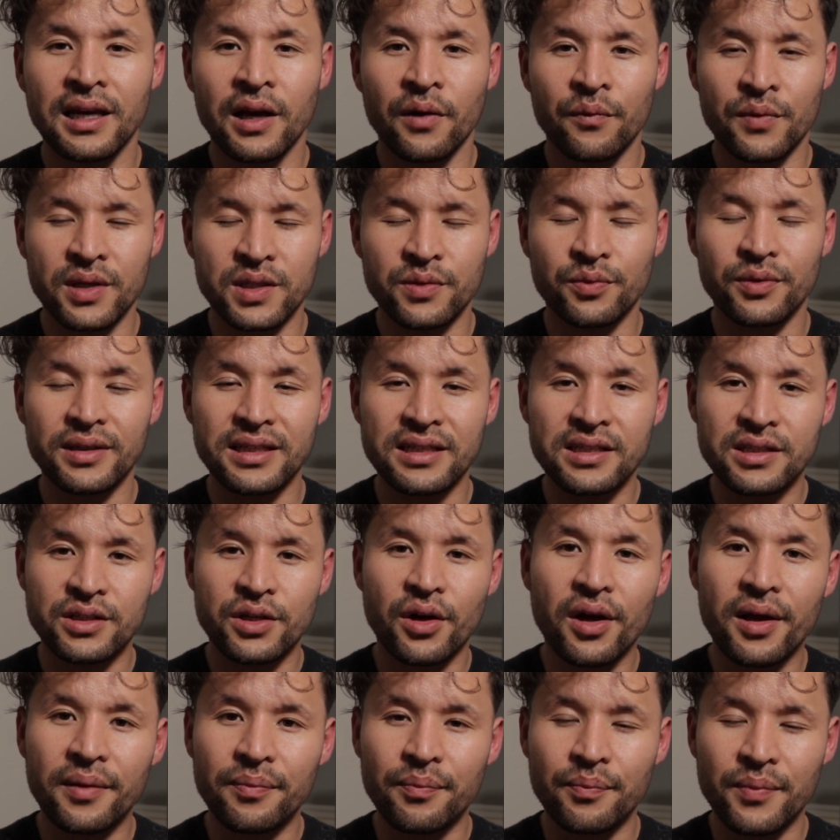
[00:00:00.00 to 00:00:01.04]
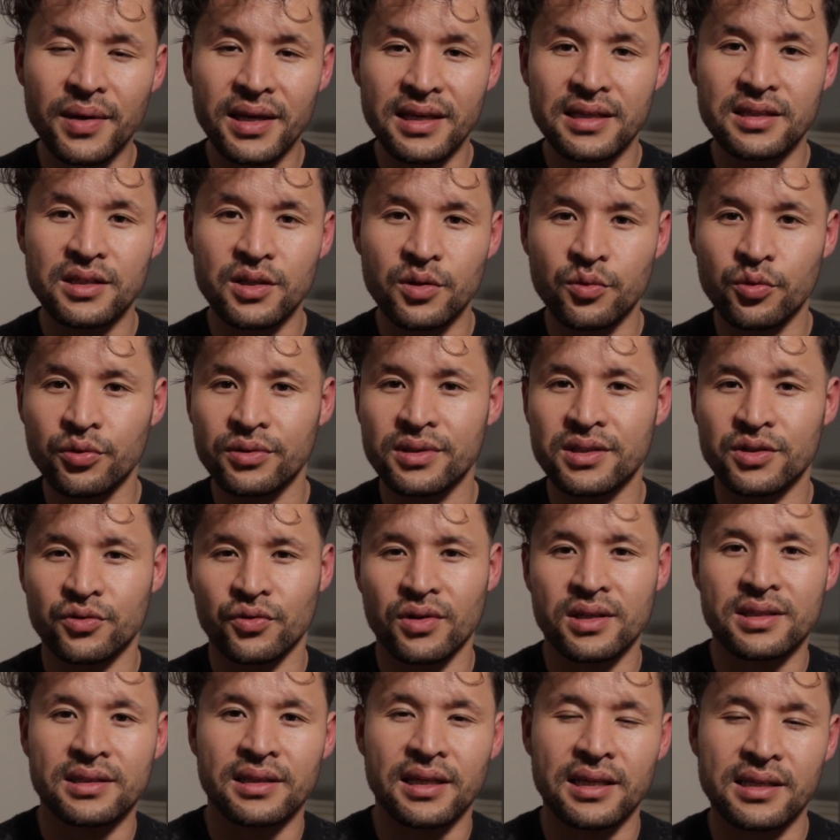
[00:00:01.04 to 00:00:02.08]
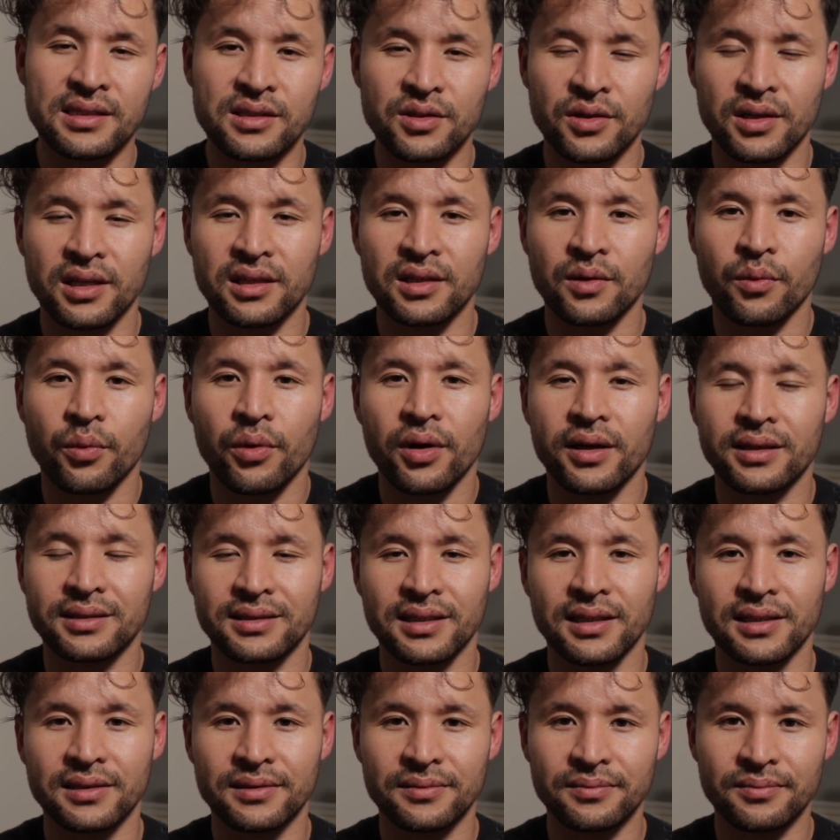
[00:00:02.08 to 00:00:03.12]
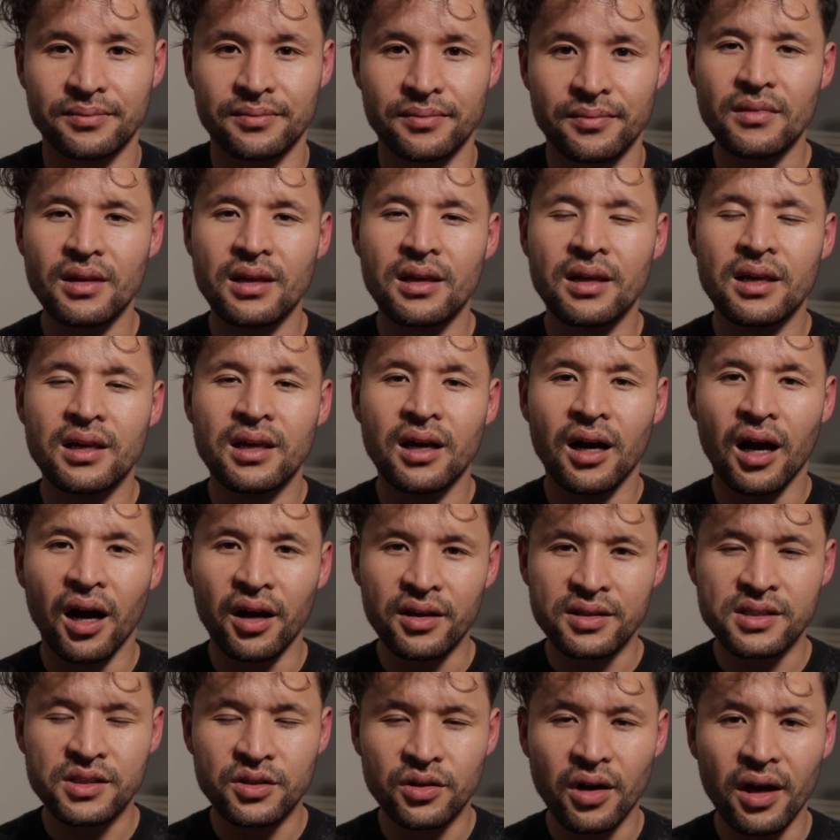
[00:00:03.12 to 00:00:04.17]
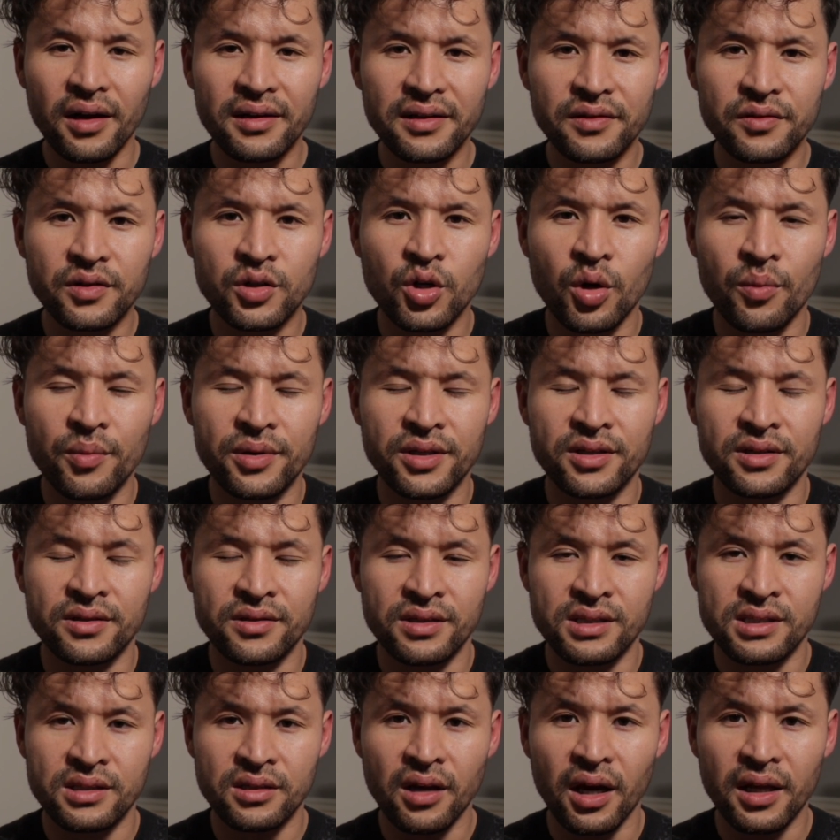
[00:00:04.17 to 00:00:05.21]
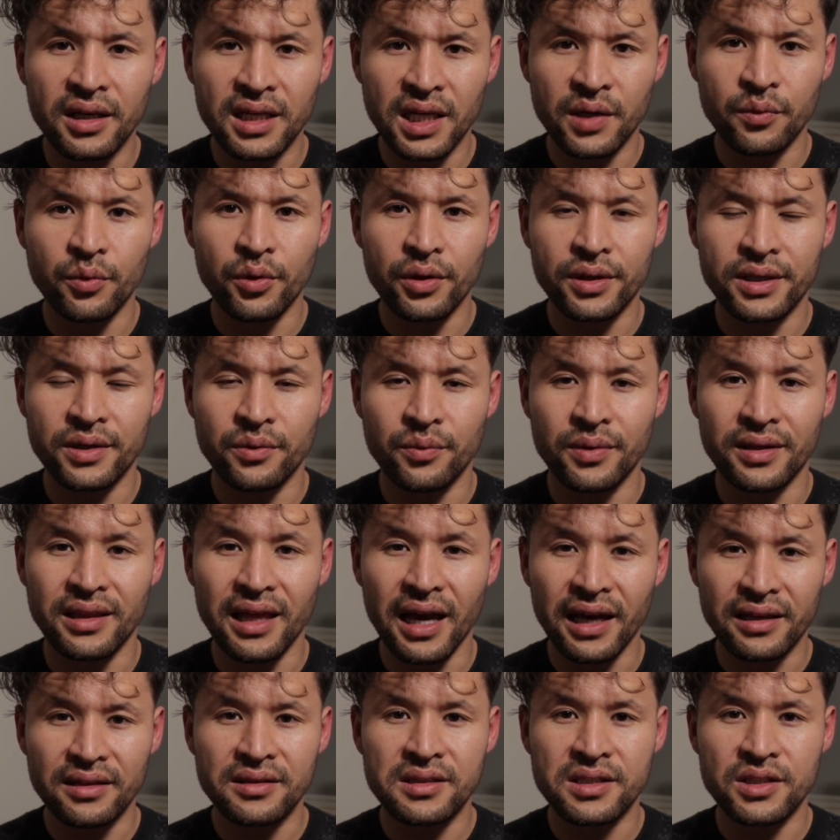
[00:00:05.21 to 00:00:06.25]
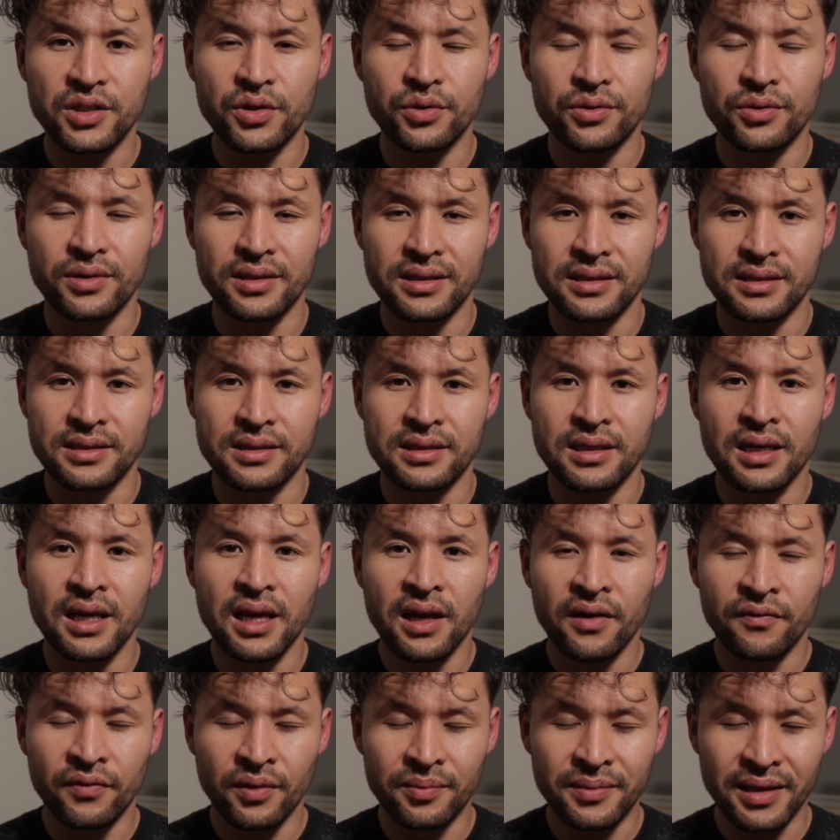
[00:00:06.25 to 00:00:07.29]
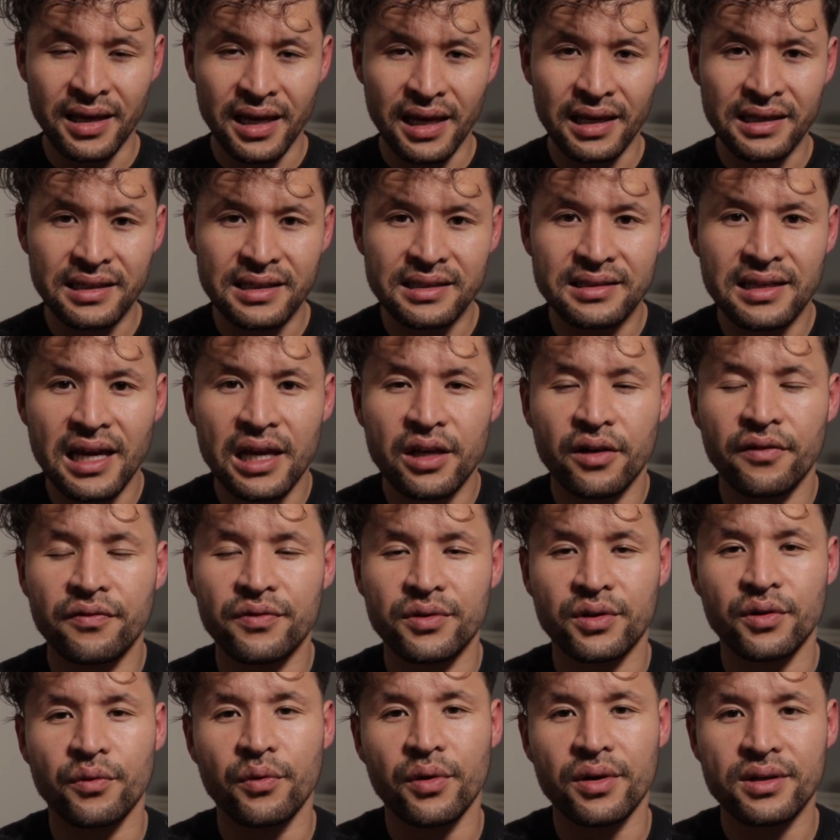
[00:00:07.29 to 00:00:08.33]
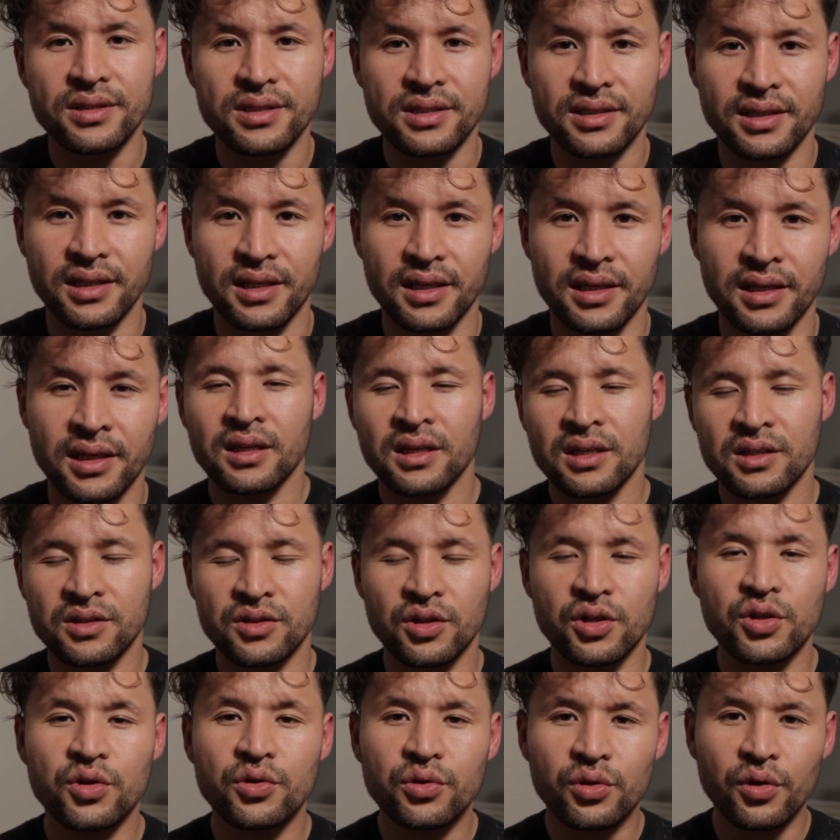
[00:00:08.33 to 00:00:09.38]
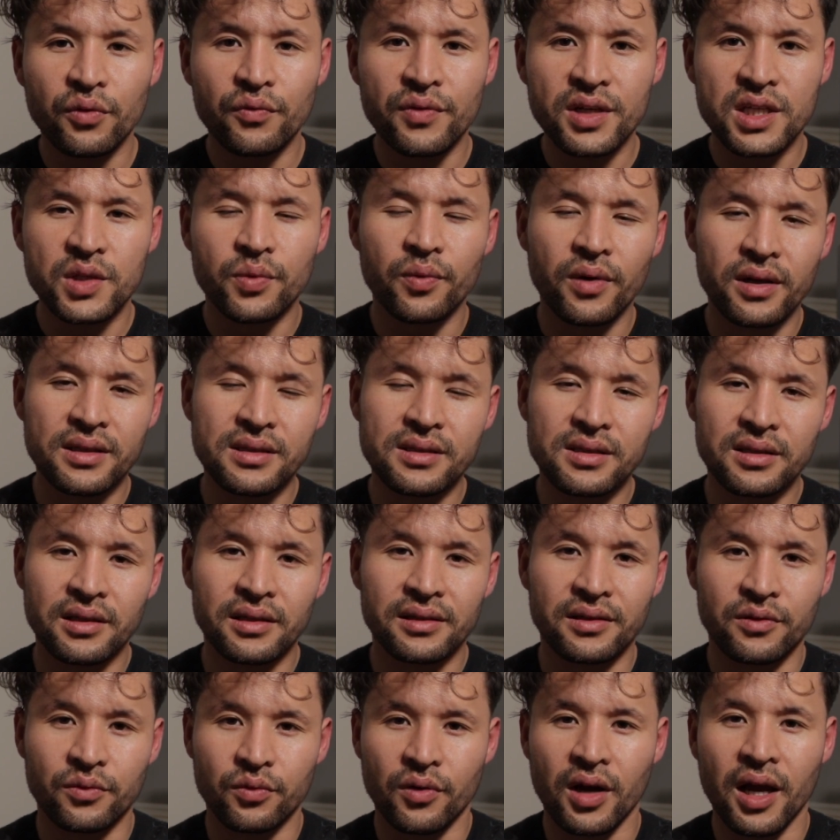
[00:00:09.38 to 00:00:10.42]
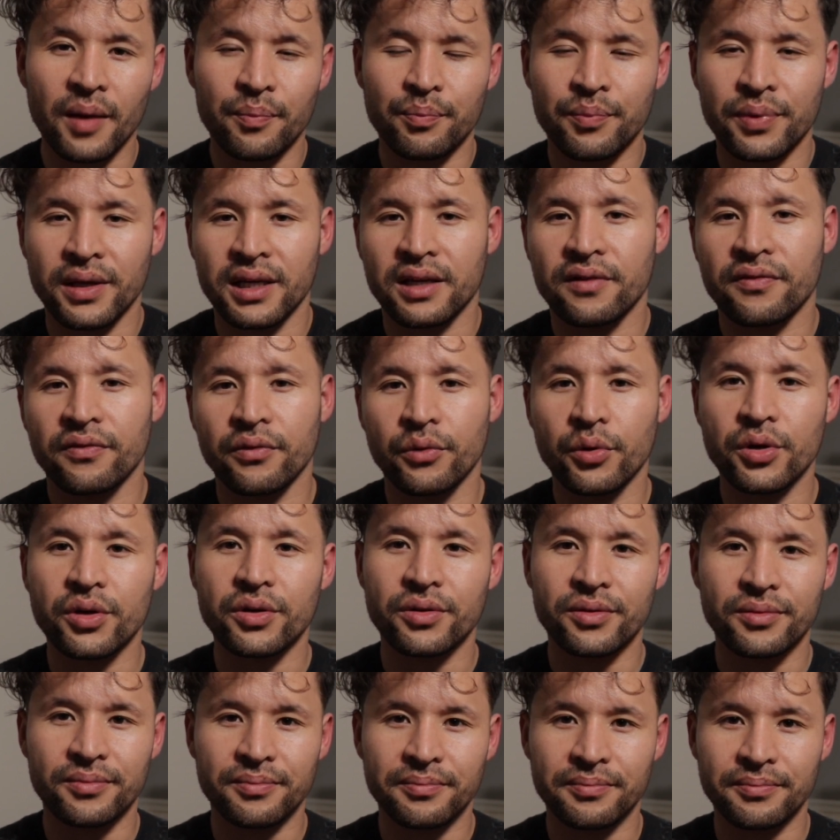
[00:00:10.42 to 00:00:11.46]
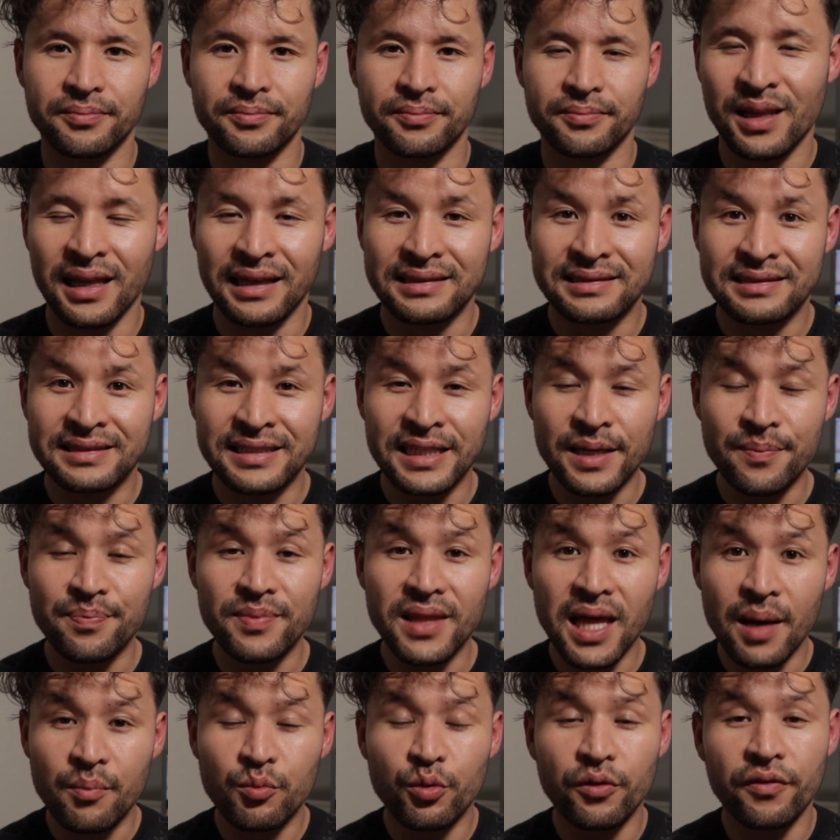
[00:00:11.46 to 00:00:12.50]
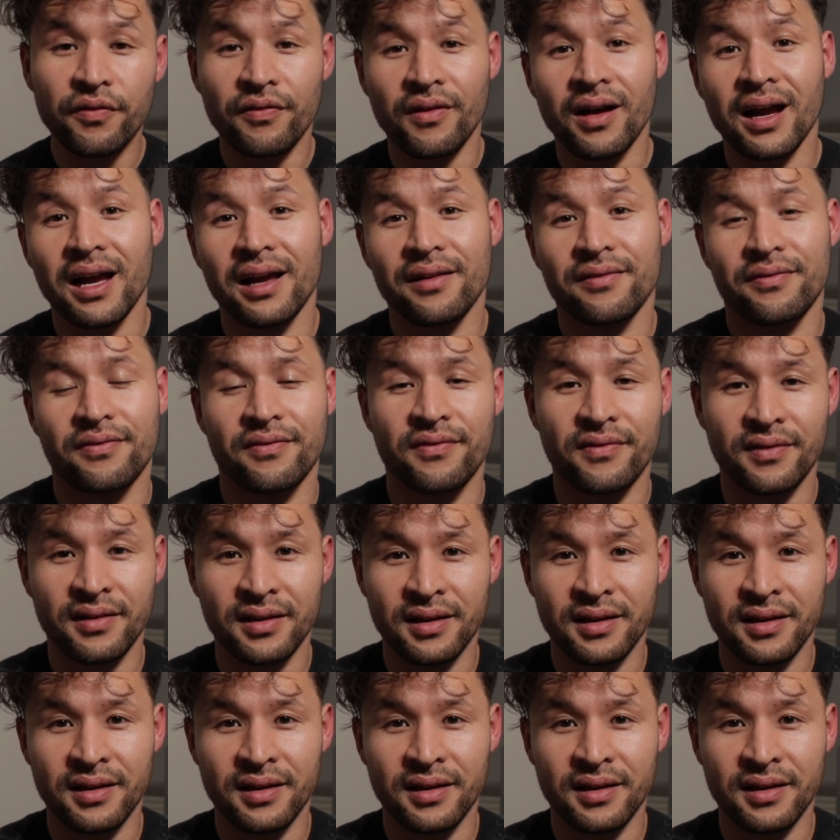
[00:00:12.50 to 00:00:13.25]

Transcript: which will in turn means you will stress less to get the work done. I strongly recommend you to start networking with other students from the earlier day of university so you know which ones are the right pick for you. Tip number 5,